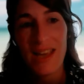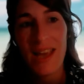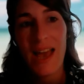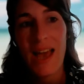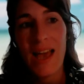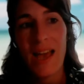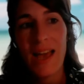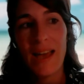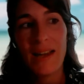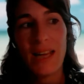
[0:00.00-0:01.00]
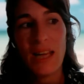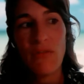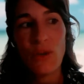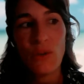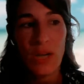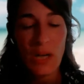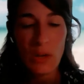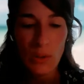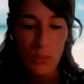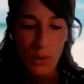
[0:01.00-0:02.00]
And if you don't
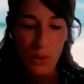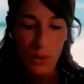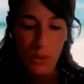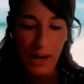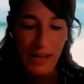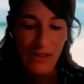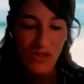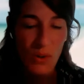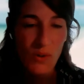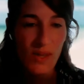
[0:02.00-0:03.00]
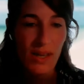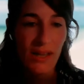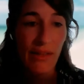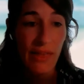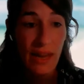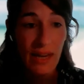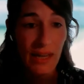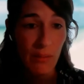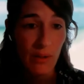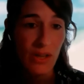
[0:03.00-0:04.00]
include what NGOs are thinking
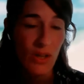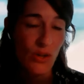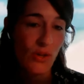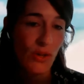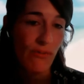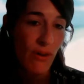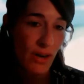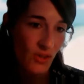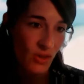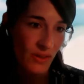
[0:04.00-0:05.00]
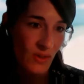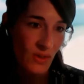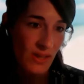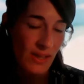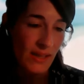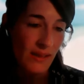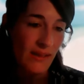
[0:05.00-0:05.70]
about the use of forestry resources,